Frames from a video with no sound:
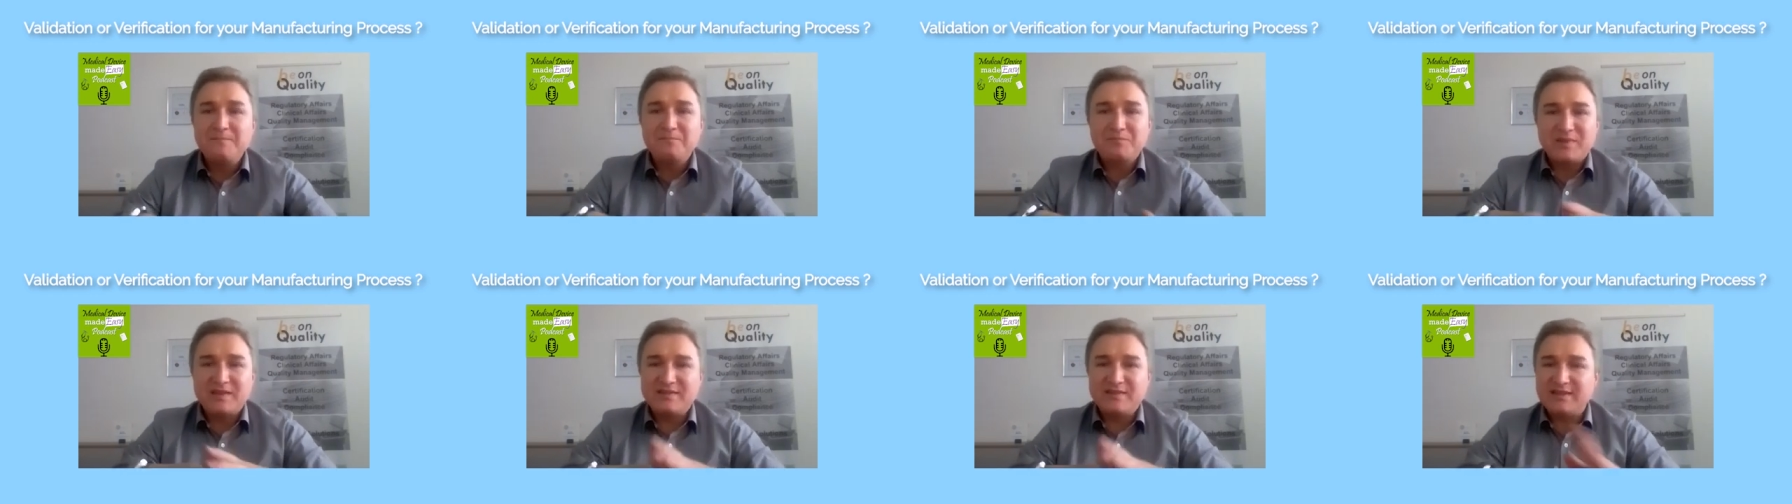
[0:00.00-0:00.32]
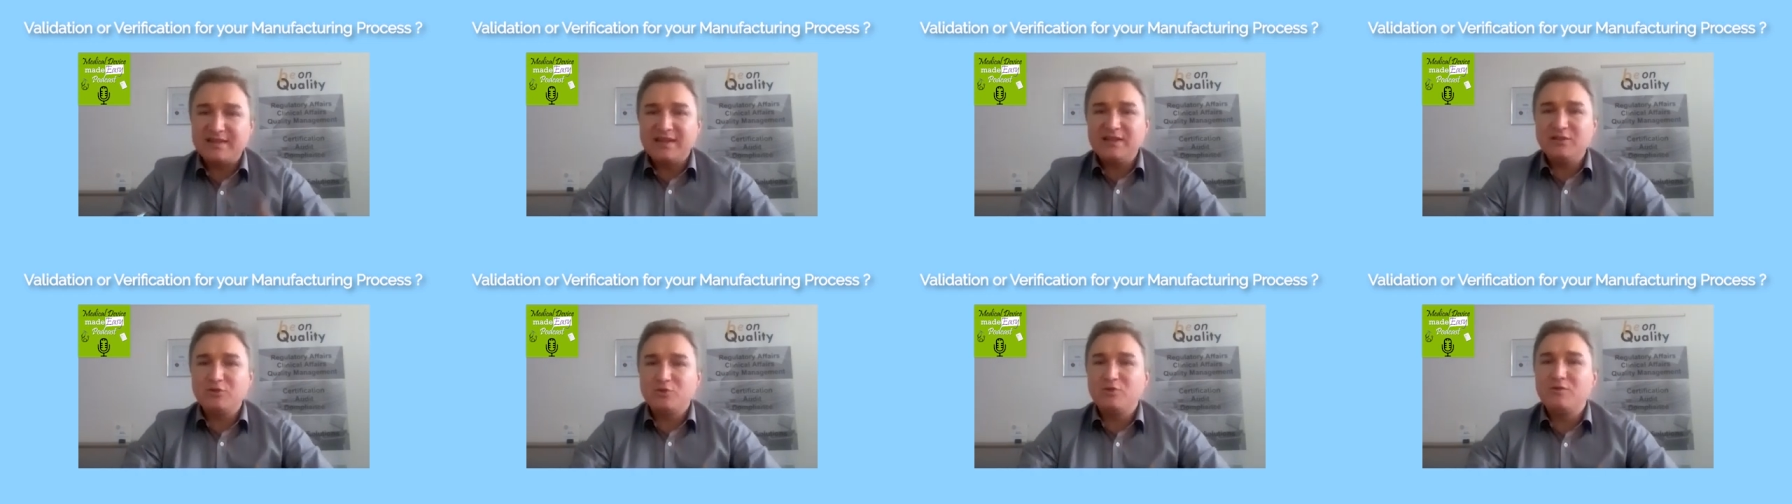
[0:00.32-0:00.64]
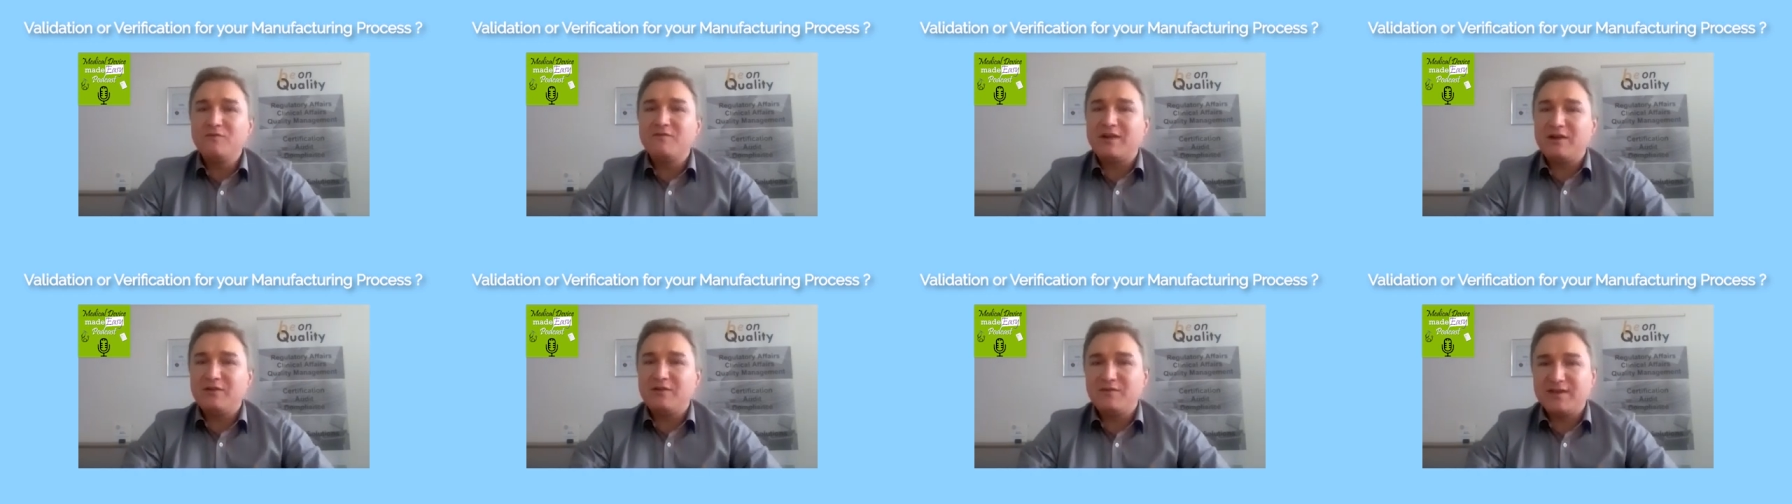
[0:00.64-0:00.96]
And then I do
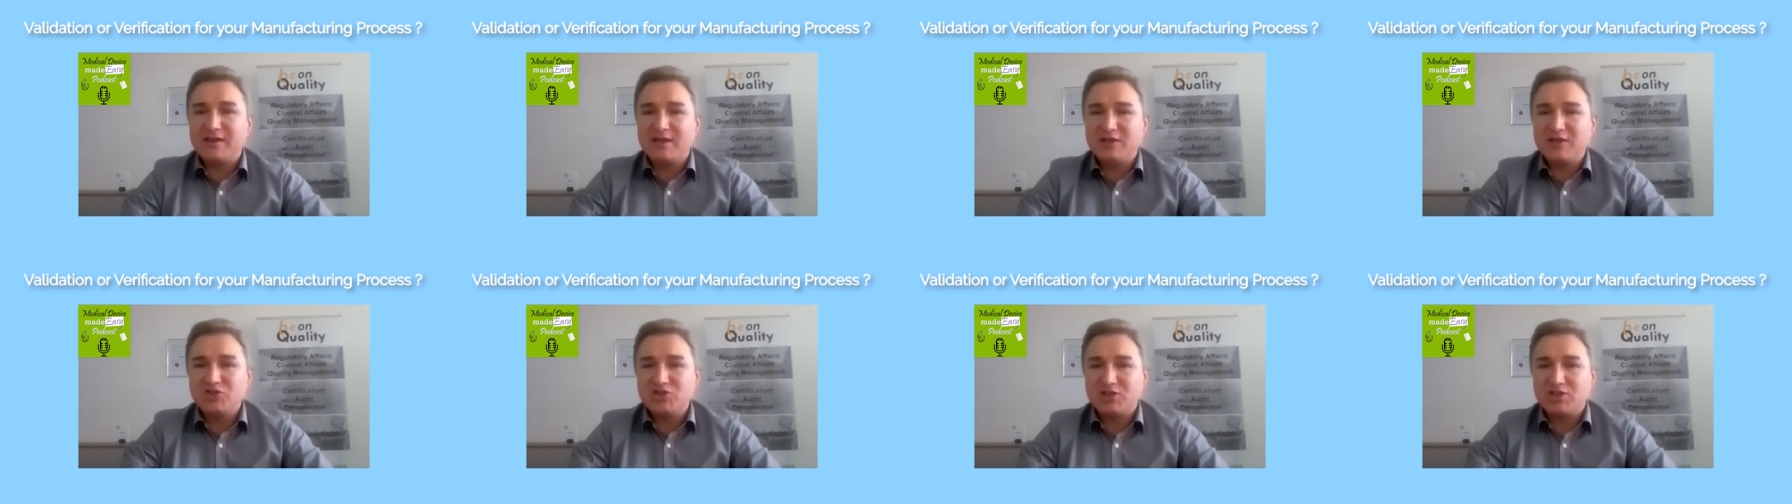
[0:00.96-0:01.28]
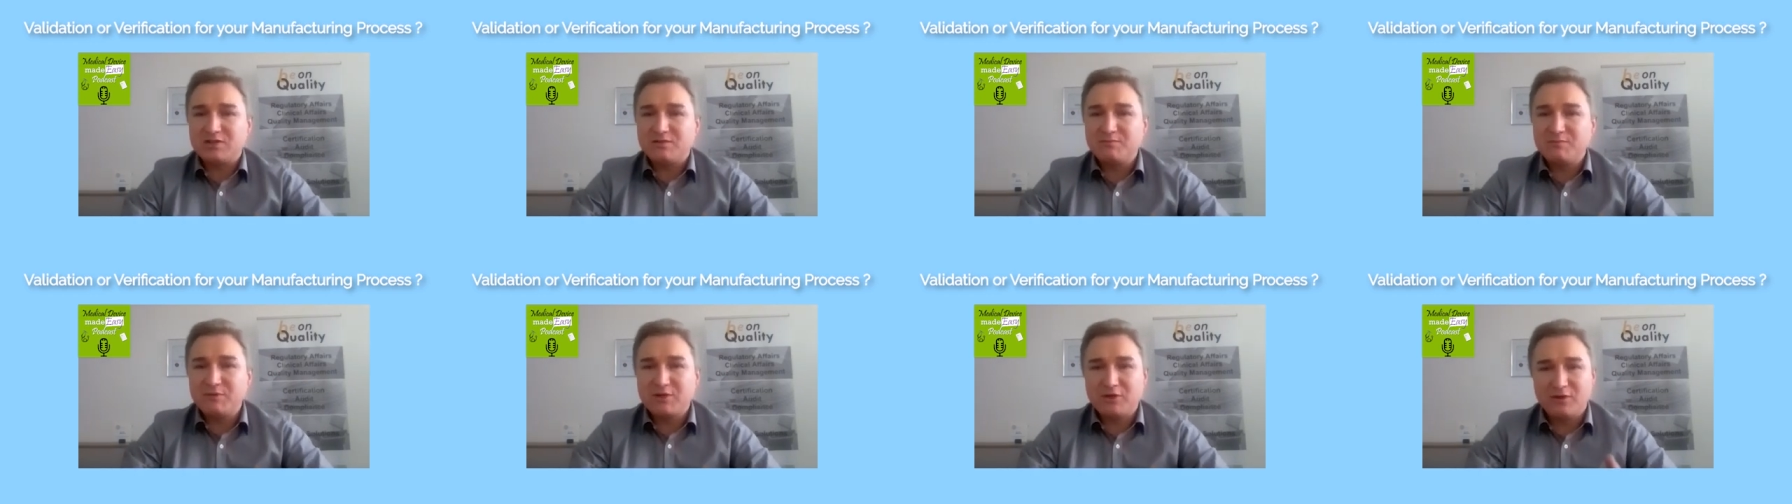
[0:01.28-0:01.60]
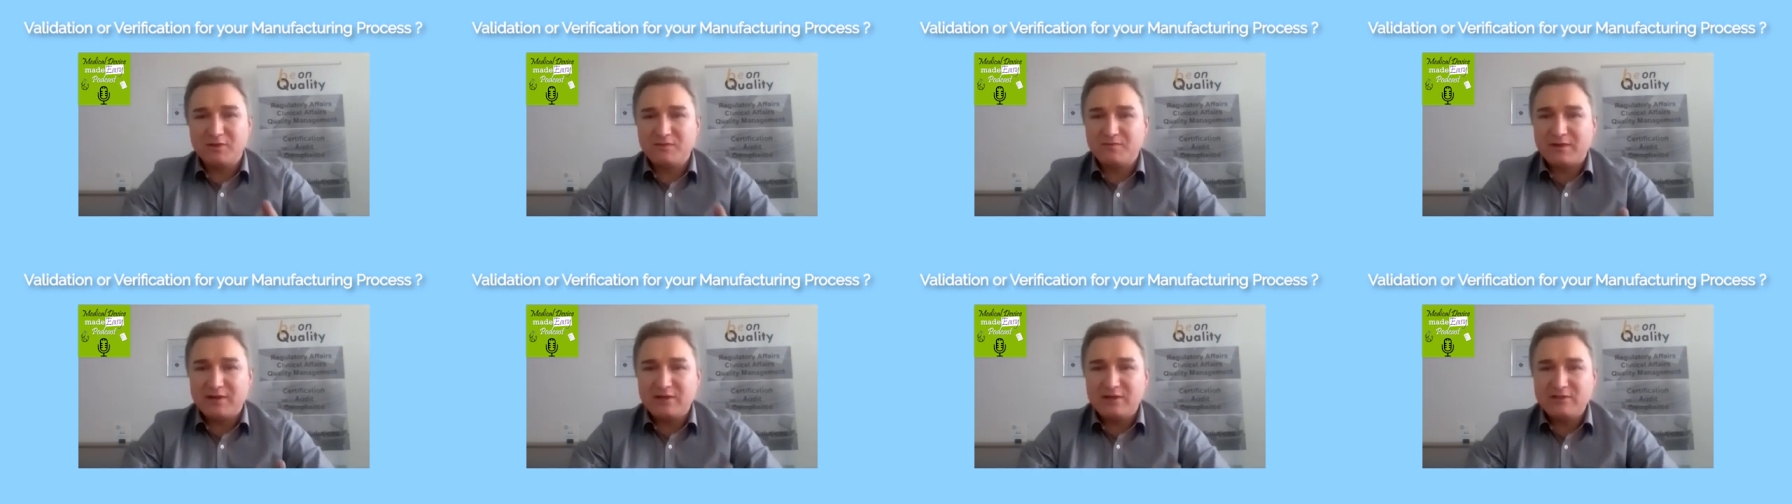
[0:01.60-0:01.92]
verification because